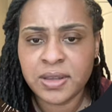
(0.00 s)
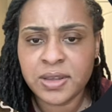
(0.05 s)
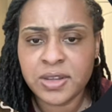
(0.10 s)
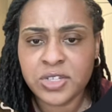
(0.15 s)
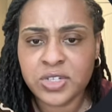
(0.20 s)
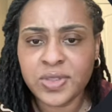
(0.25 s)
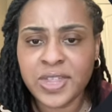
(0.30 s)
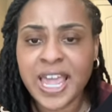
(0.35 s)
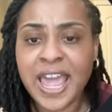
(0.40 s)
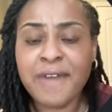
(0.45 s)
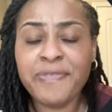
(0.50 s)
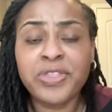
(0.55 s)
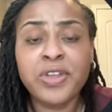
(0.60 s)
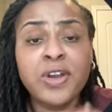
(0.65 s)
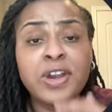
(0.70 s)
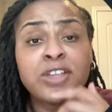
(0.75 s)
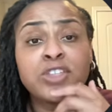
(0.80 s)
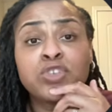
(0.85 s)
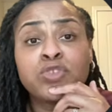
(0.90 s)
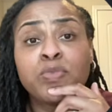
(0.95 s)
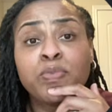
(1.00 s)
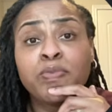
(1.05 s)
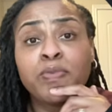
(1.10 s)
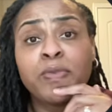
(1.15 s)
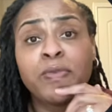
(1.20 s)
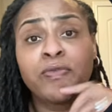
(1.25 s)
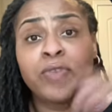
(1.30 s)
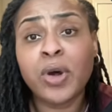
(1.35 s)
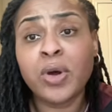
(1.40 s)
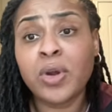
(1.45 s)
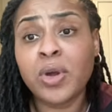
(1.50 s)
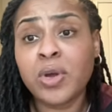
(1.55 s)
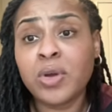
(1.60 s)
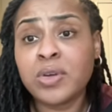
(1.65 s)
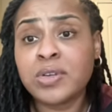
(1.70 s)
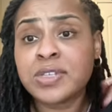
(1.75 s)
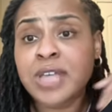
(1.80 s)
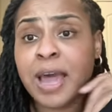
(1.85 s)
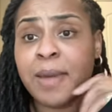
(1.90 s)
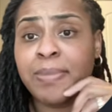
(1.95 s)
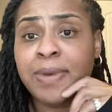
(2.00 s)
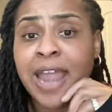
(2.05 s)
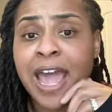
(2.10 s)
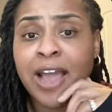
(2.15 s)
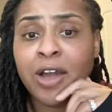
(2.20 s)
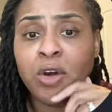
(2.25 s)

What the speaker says: So they have 32 photos. I'm not